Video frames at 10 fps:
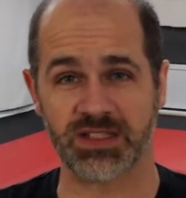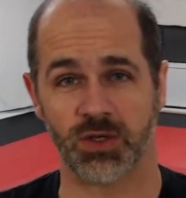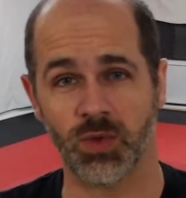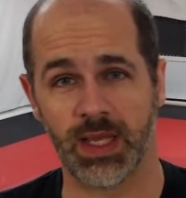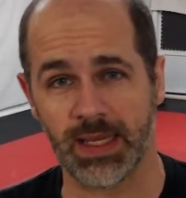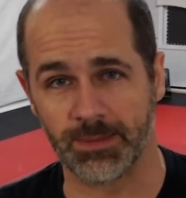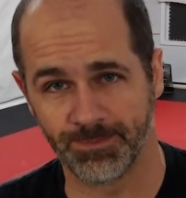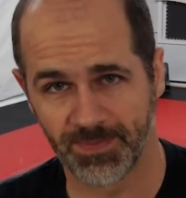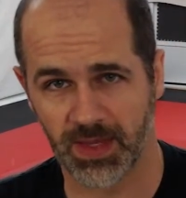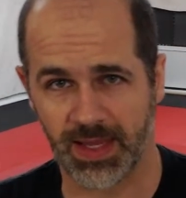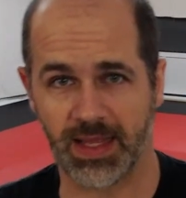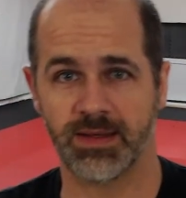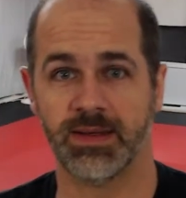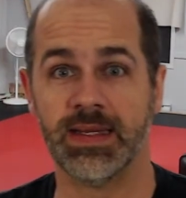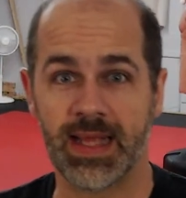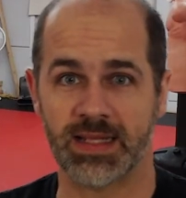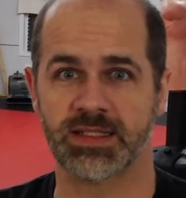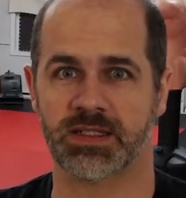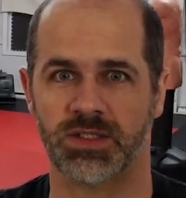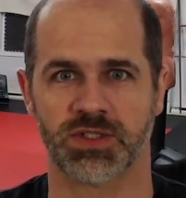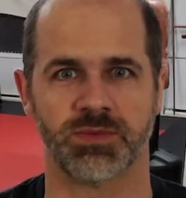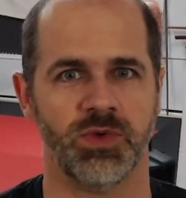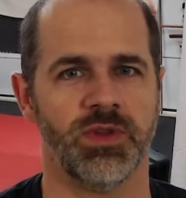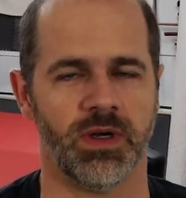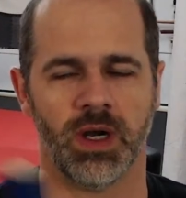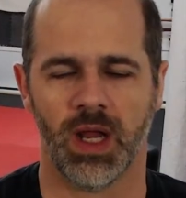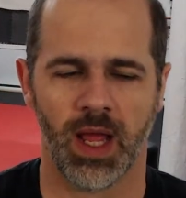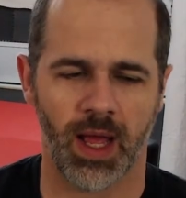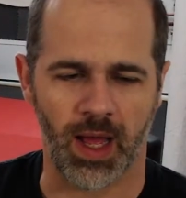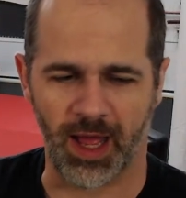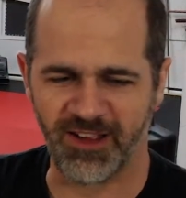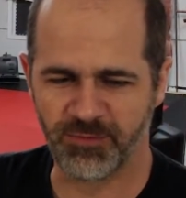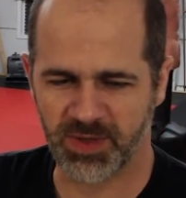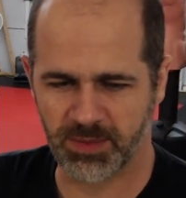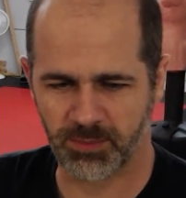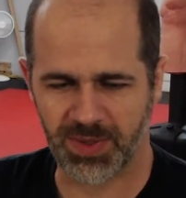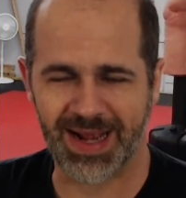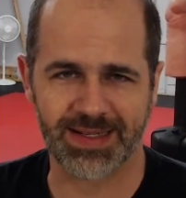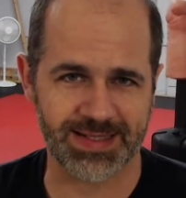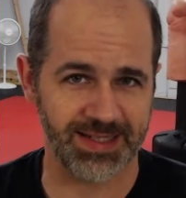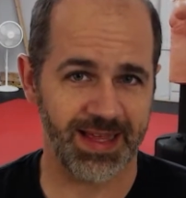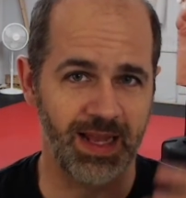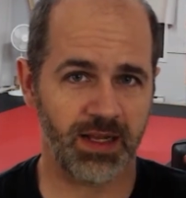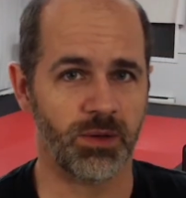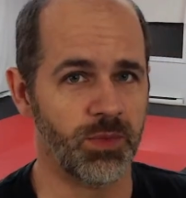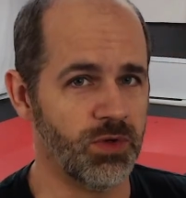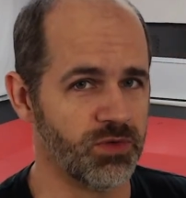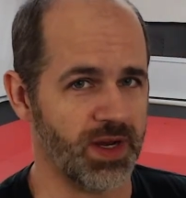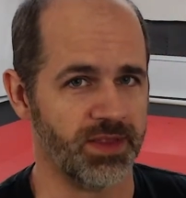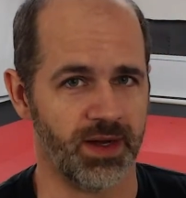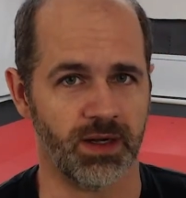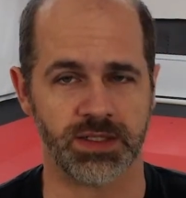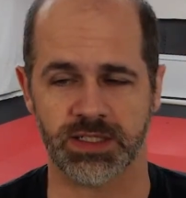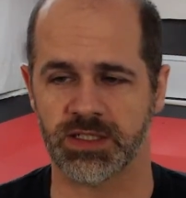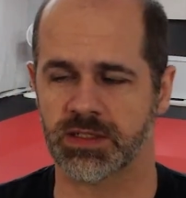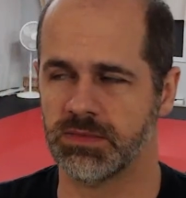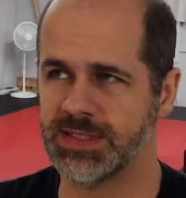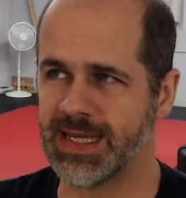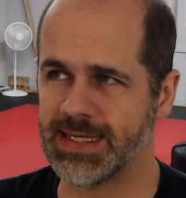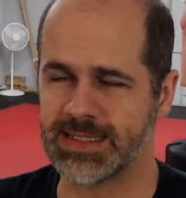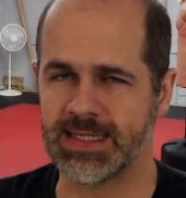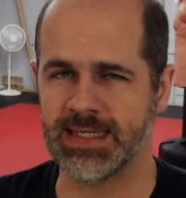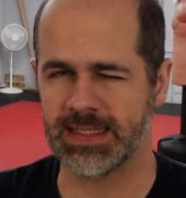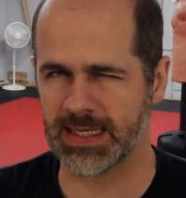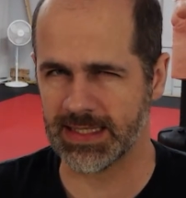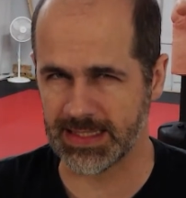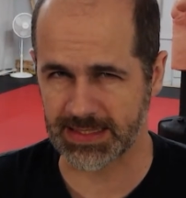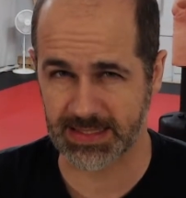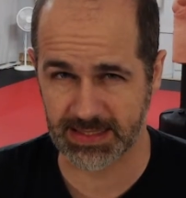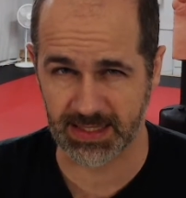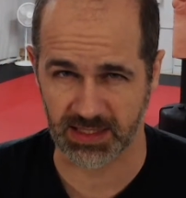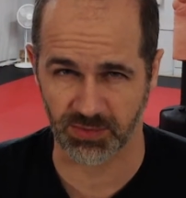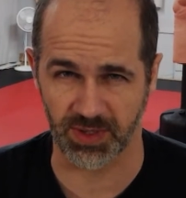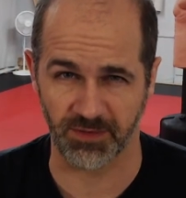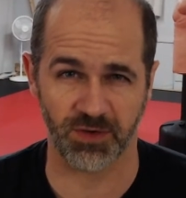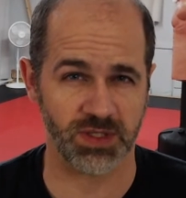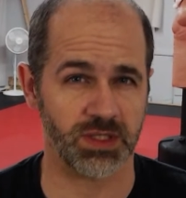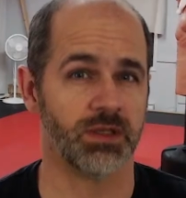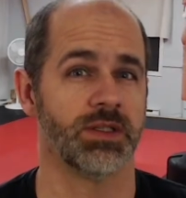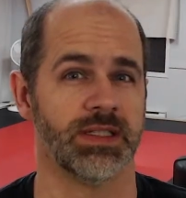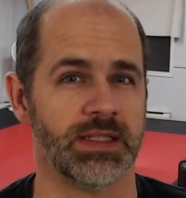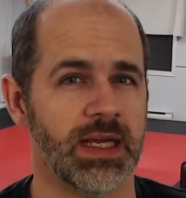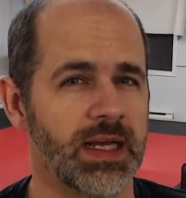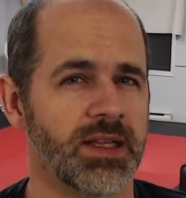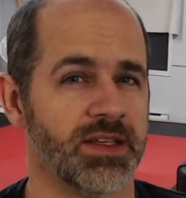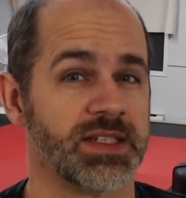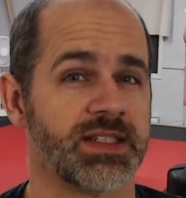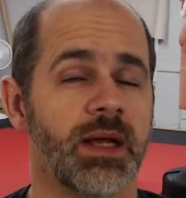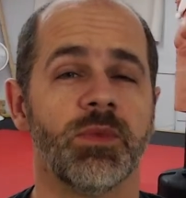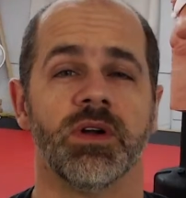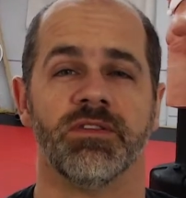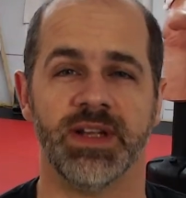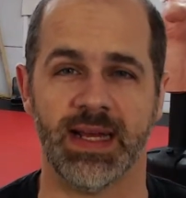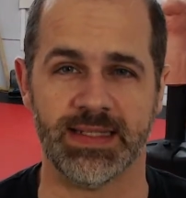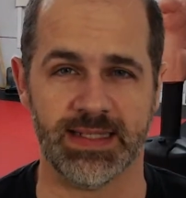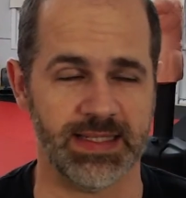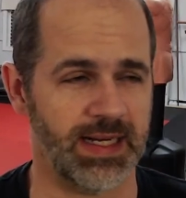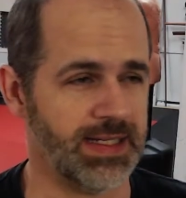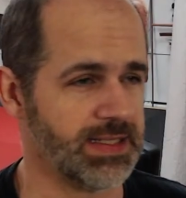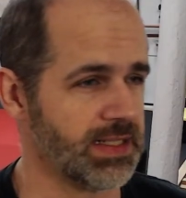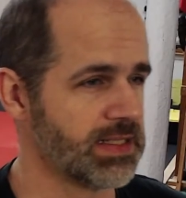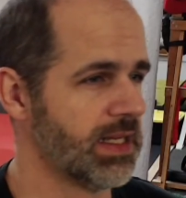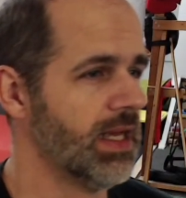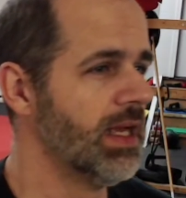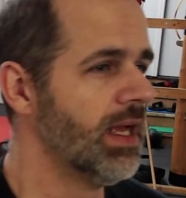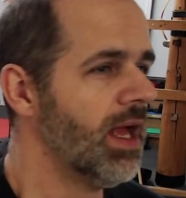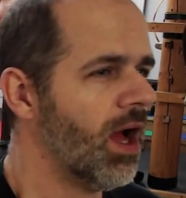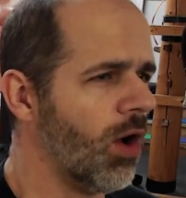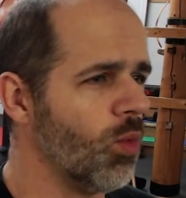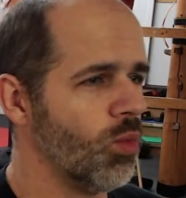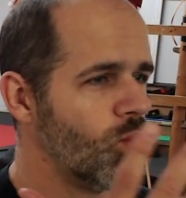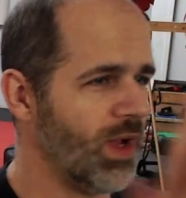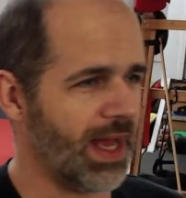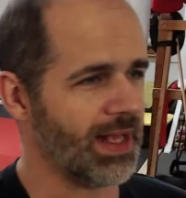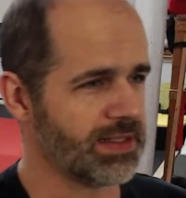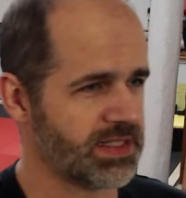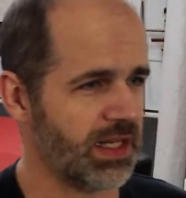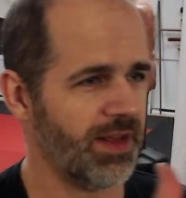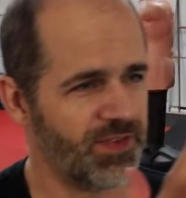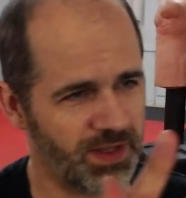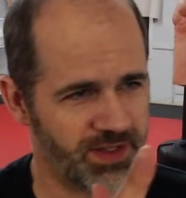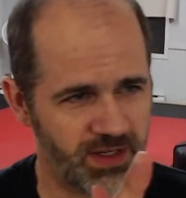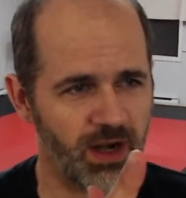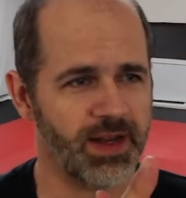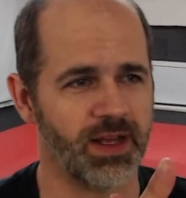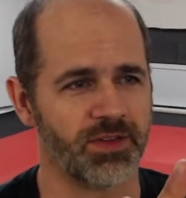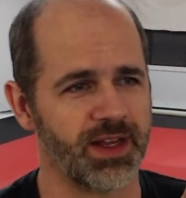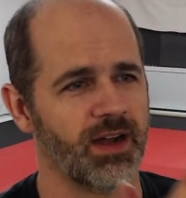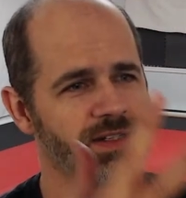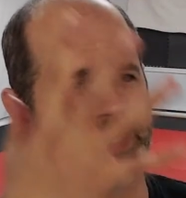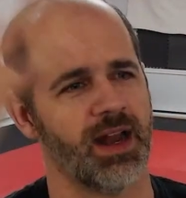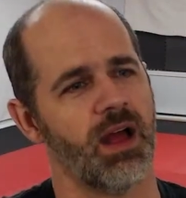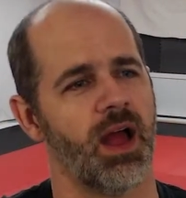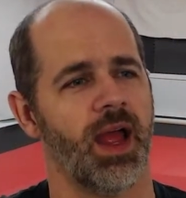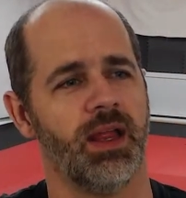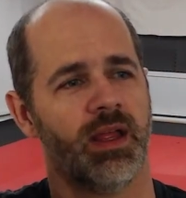okay. It gets smoother. I've been practicing that little move right there since 1996 when I first learned it, the summer of 1996. Oh, we got Celefio DiCardi out there saying hi.